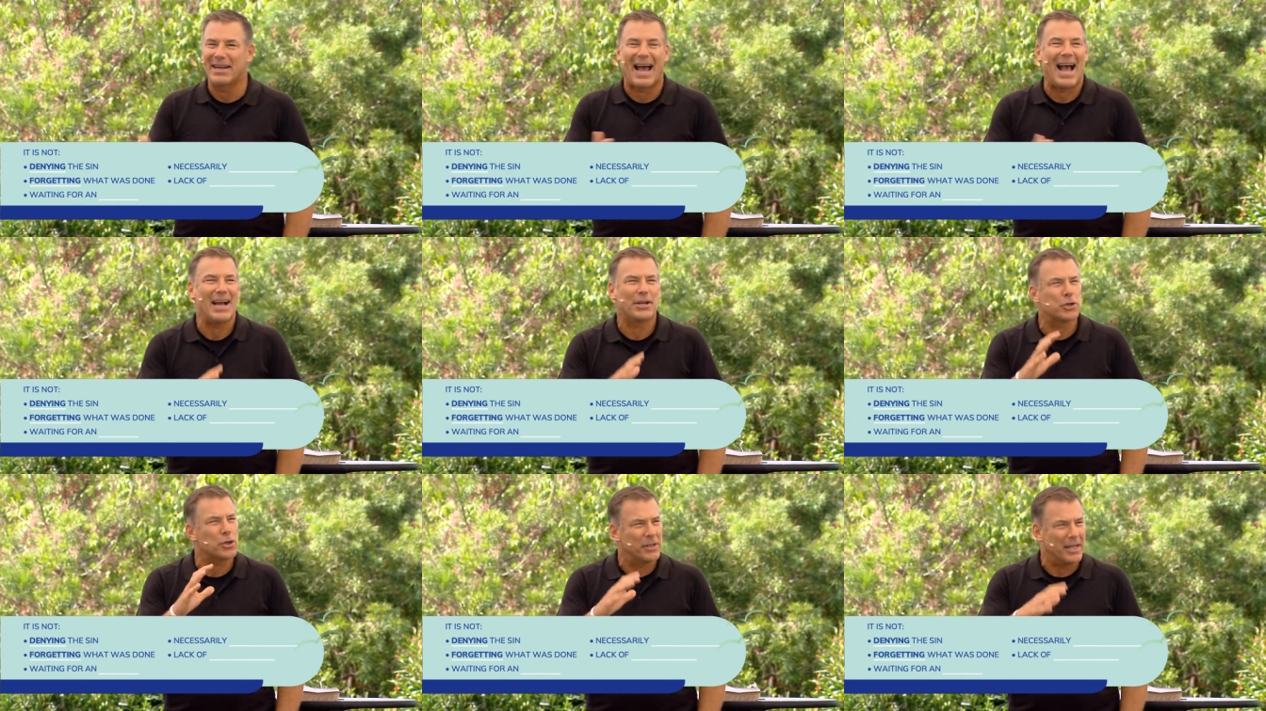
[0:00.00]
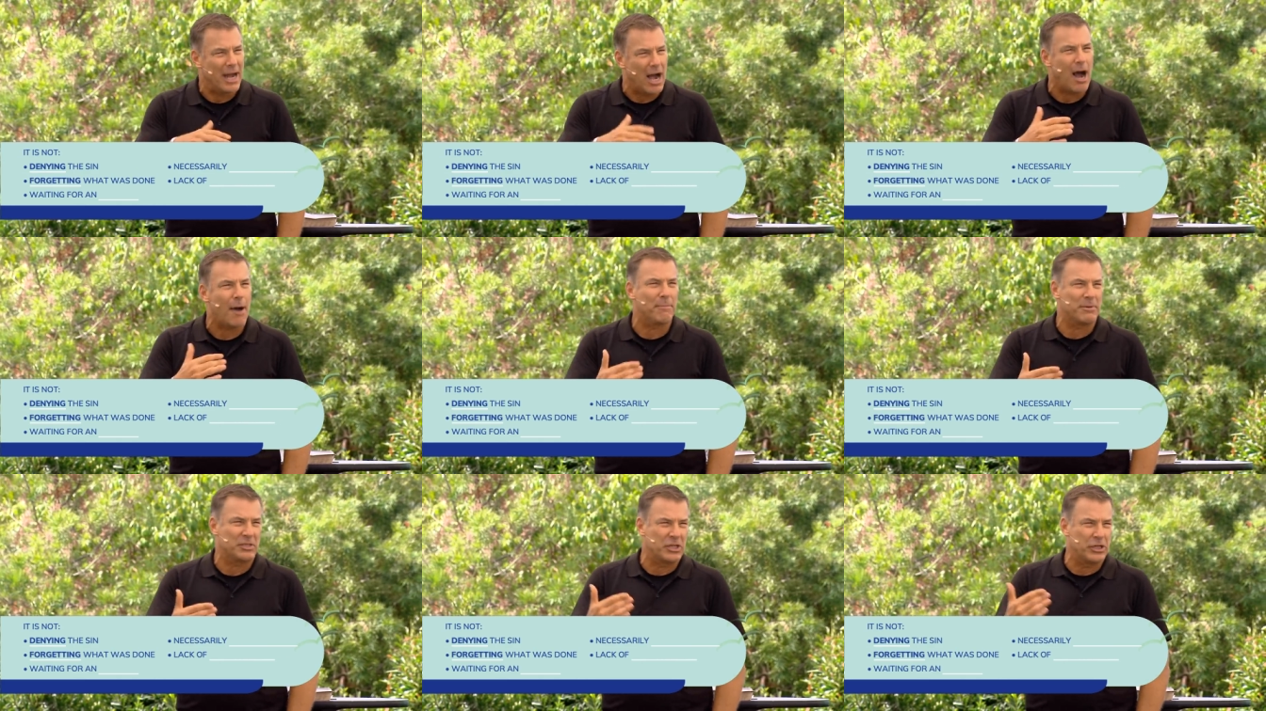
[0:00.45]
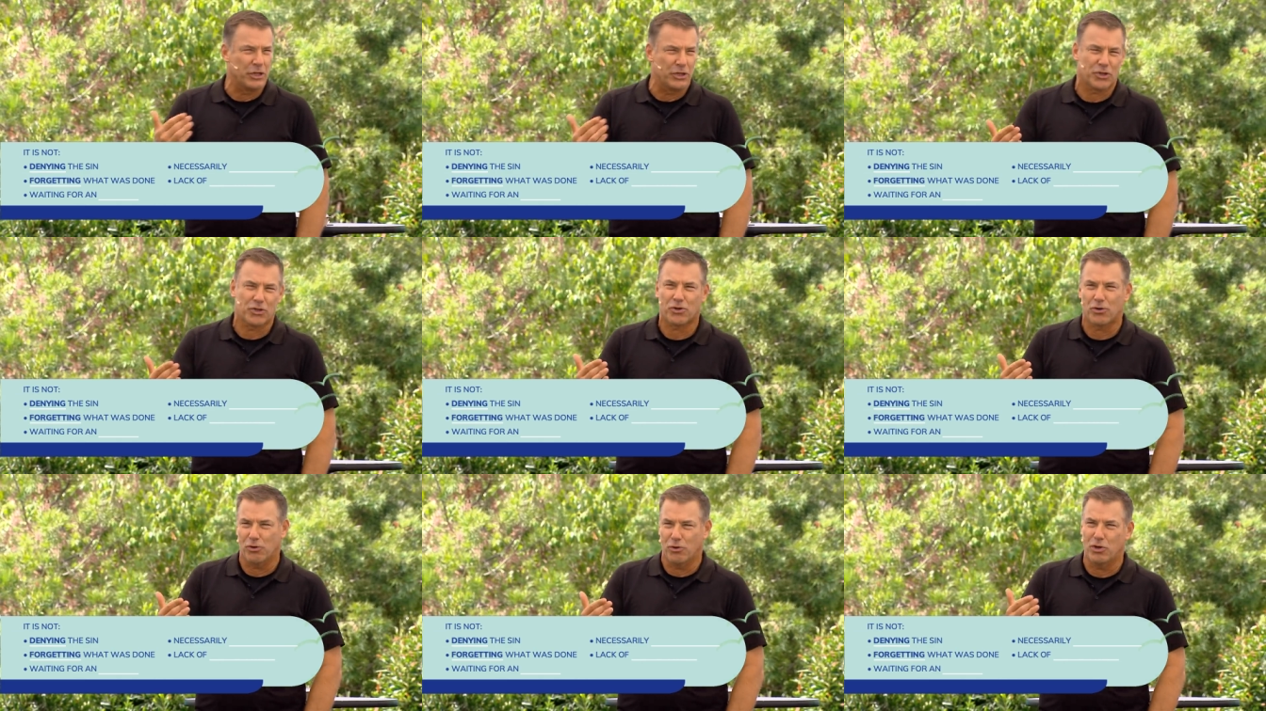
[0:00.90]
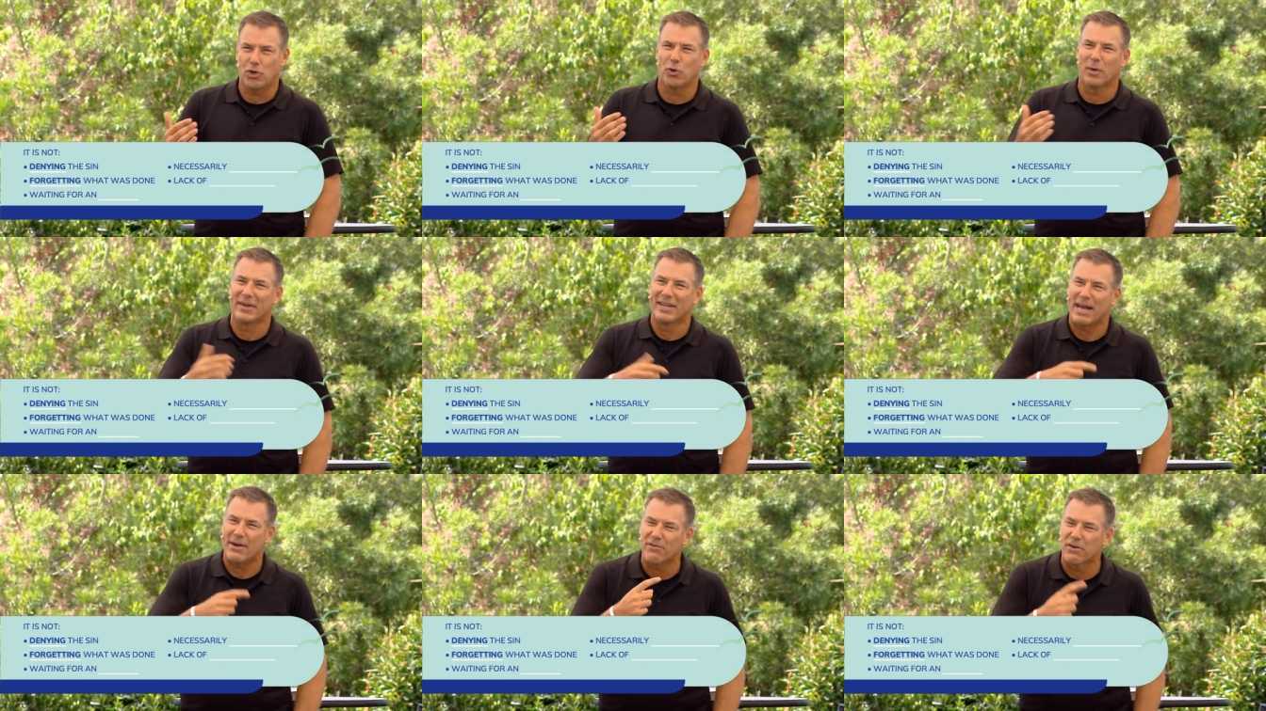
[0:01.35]
Actually, the opposite is true. You
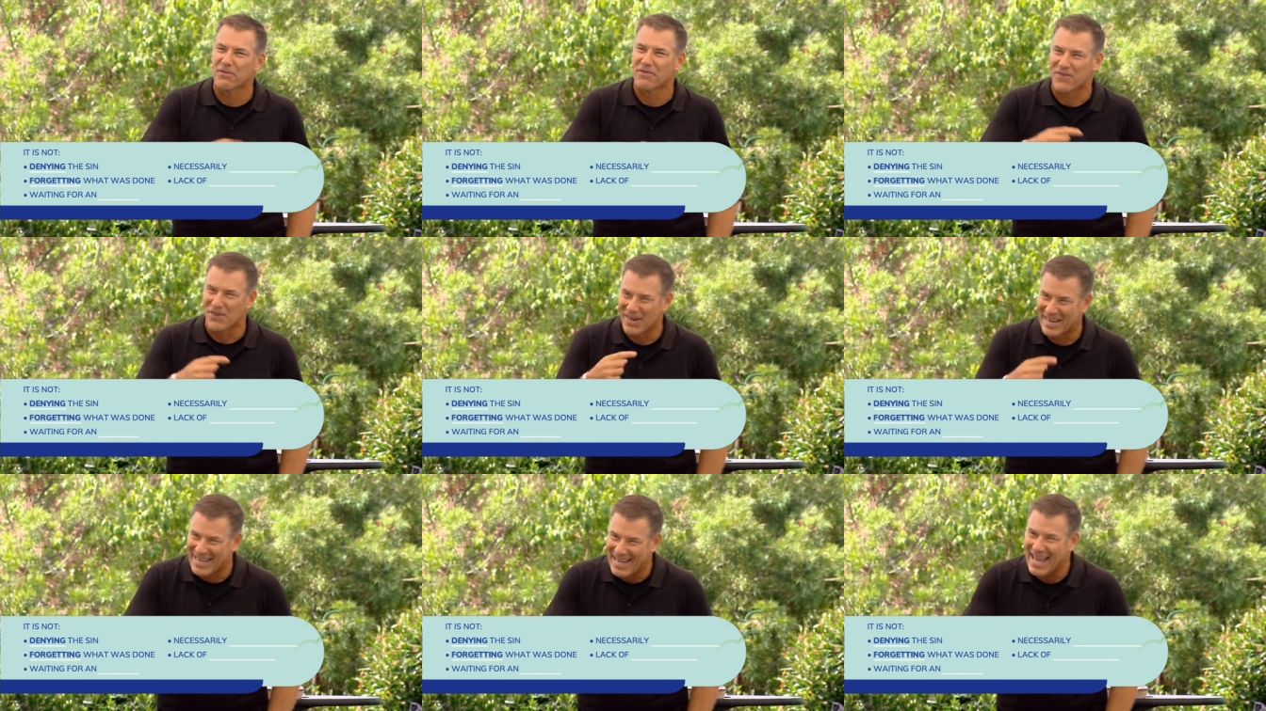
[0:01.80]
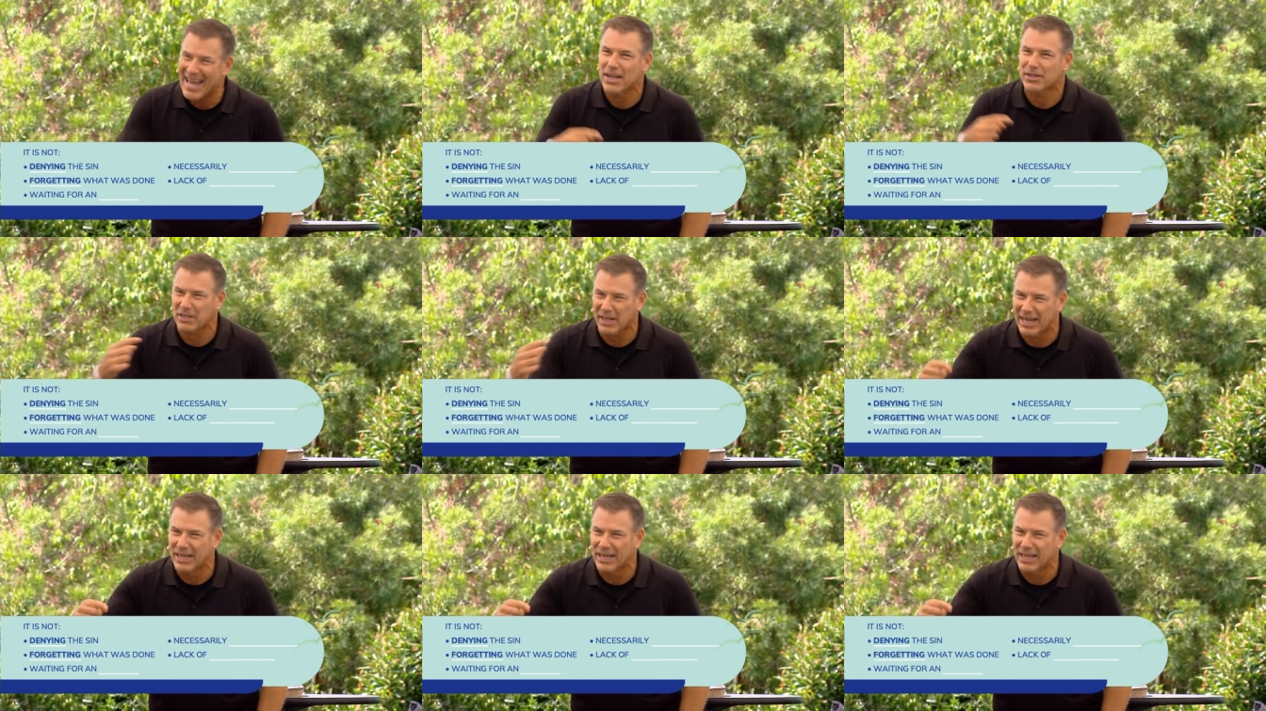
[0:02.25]
will never forget